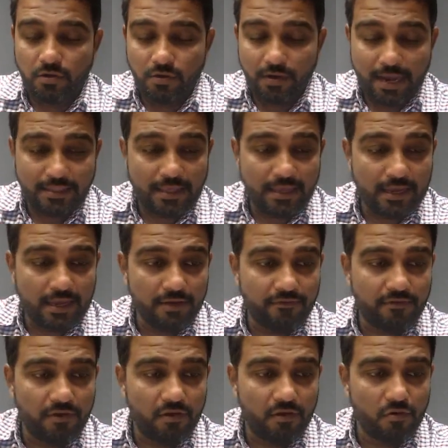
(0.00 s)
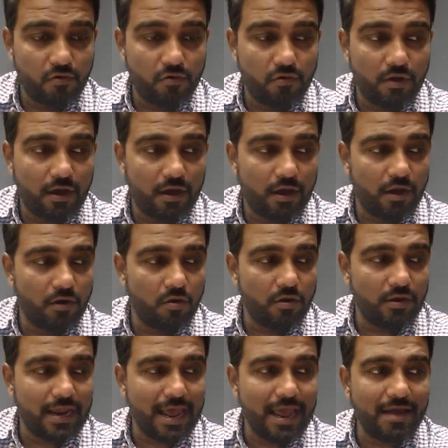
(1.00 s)
I think if you uh,
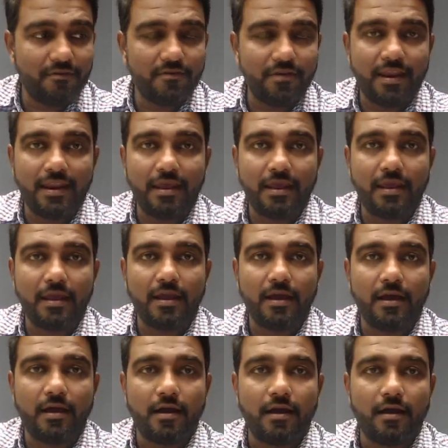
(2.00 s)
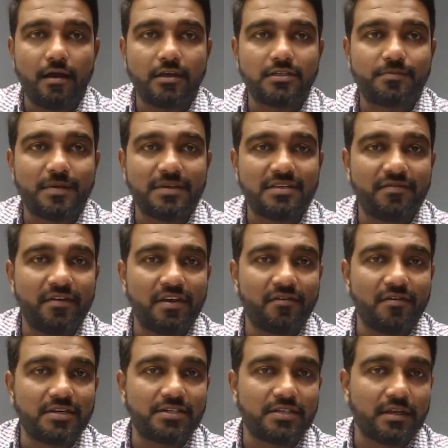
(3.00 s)
don't have any uh, specific
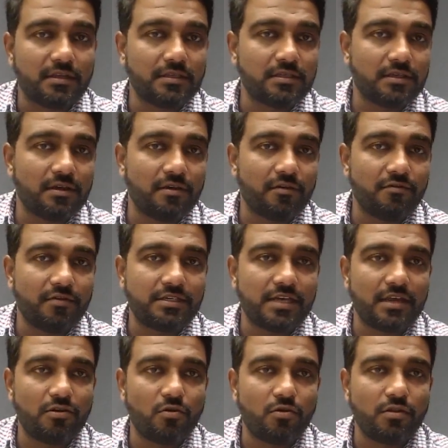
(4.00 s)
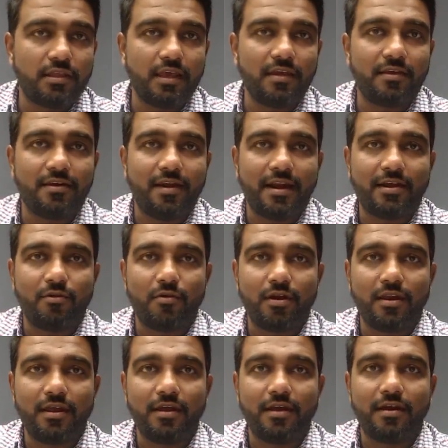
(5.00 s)
questions, uh, which I don't think right over
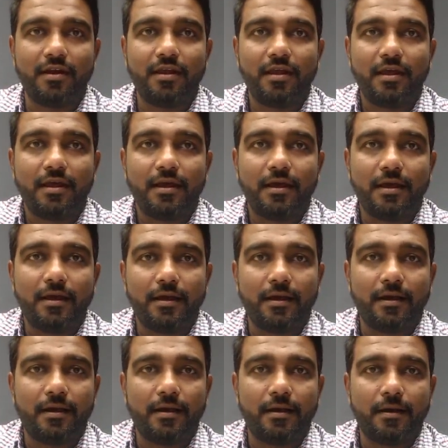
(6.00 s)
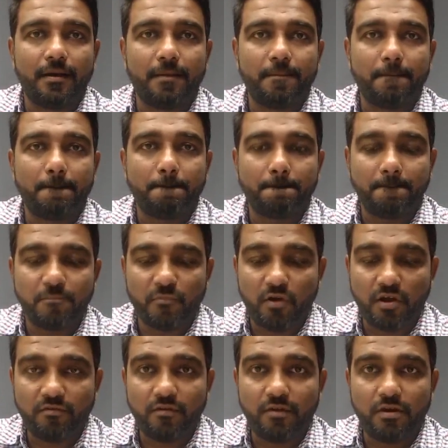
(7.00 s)
here, um,
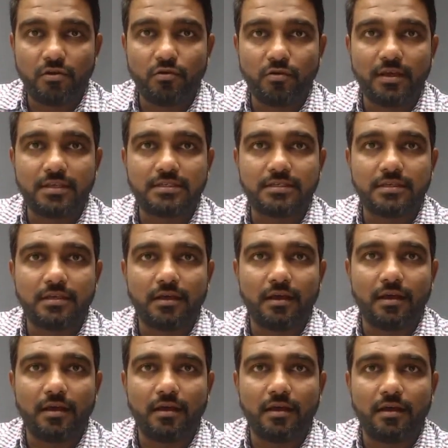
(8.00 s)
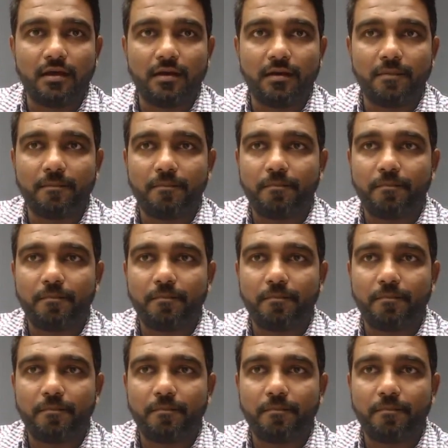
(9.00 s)
what we'll do is uh,